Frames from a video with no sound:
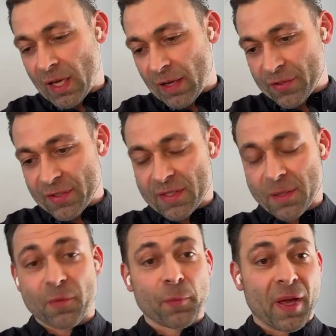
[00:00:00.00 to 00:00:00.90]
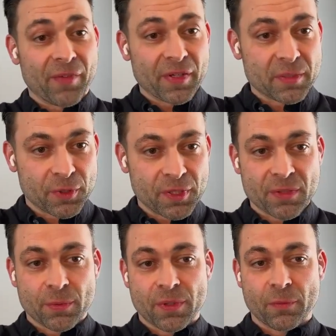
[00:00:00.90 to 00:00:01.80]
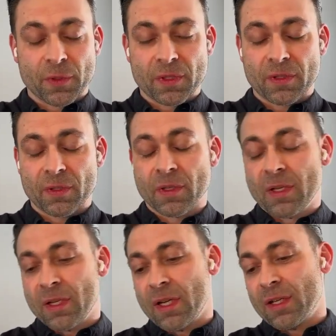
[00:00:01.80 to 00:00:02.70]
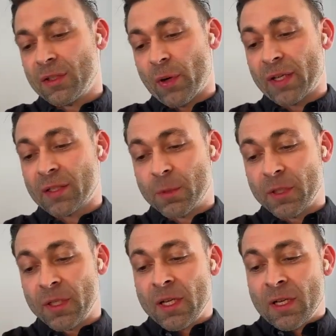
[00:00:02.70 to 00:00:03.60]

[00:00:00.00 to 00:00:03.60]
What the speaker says: Obviously, some of them have expertise with direct, but